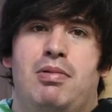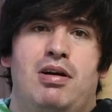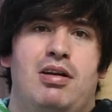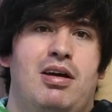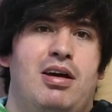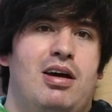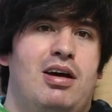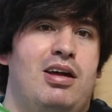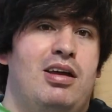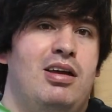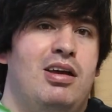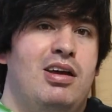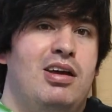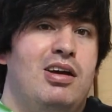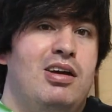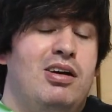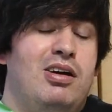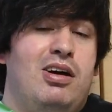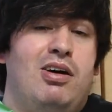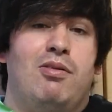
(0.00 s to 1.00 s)
but uh,
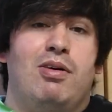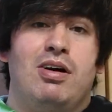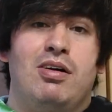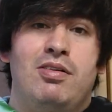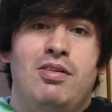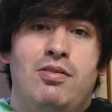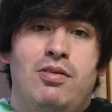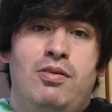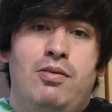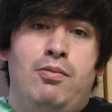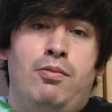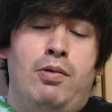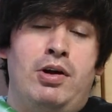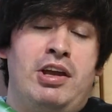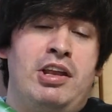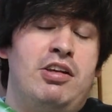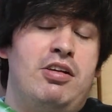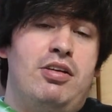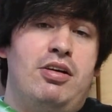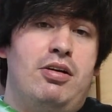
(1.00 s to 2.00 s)
oh well,
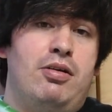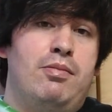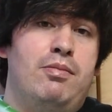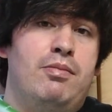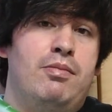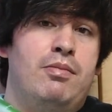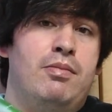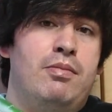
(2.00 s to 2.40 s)
what can you do?